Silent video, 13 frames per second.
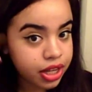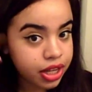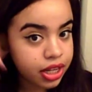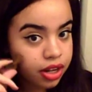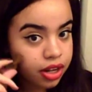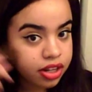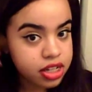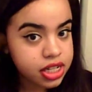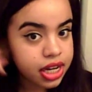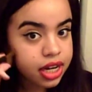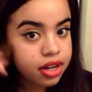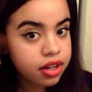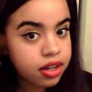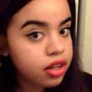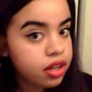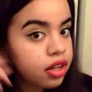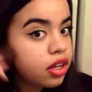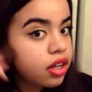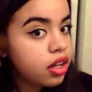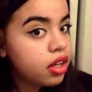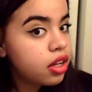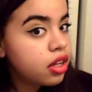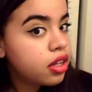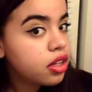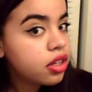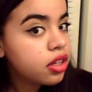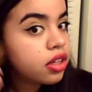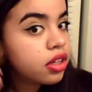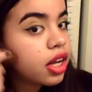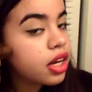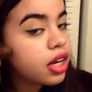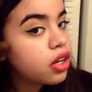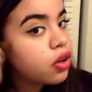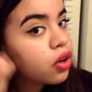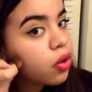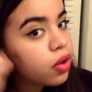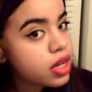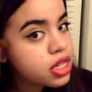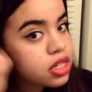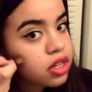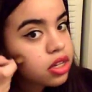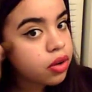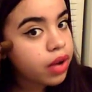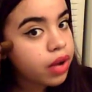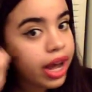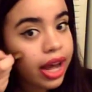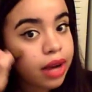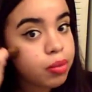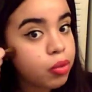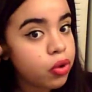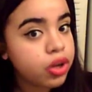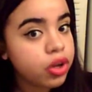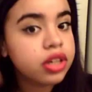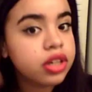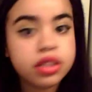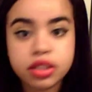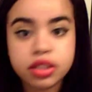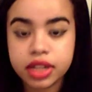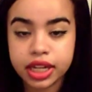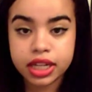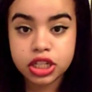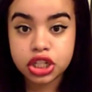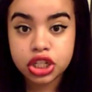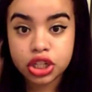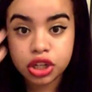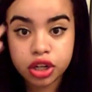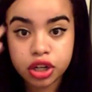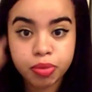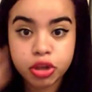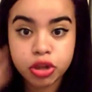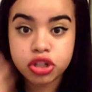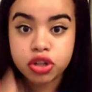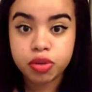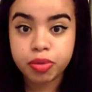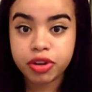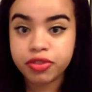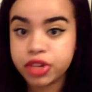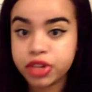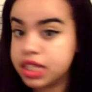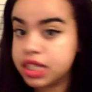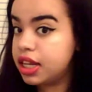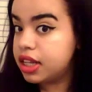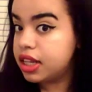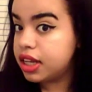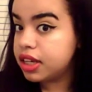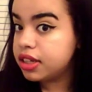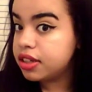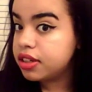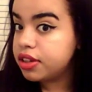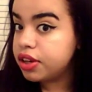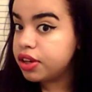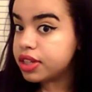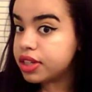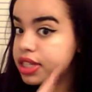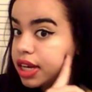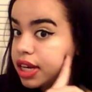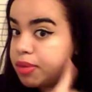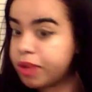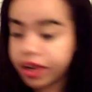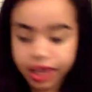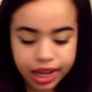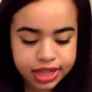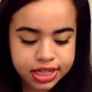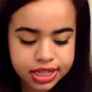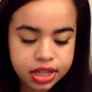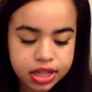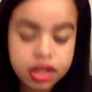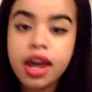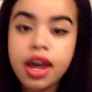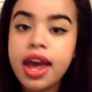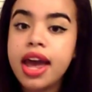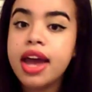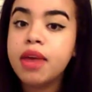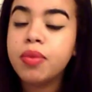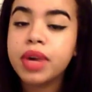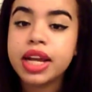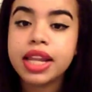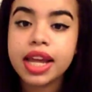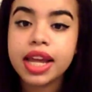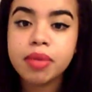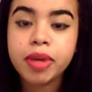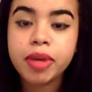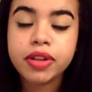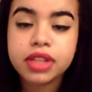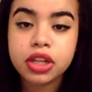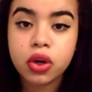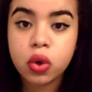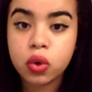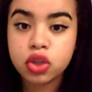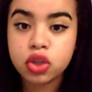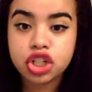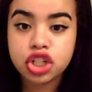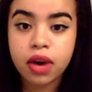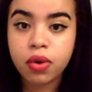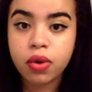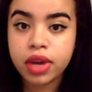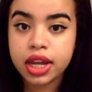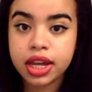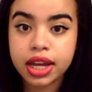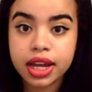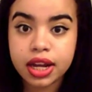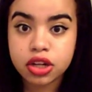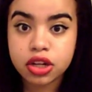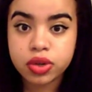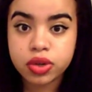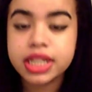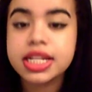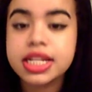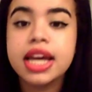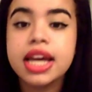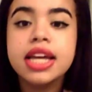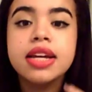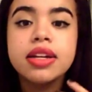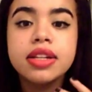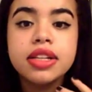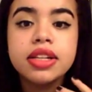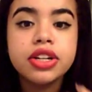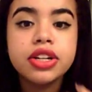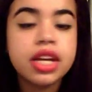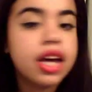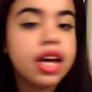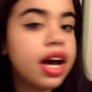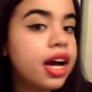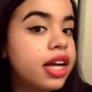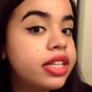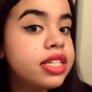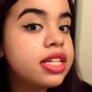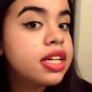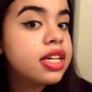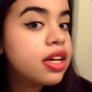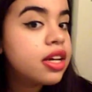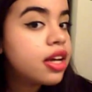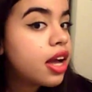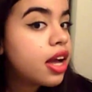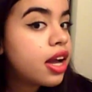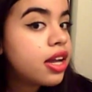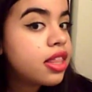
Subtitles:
slimmer than the other side. And you can always, you know, add more. Like, it's your personal preference. And then, you know, this side barely has any. And what I like about the whole shadowing and contouring is that it literally hides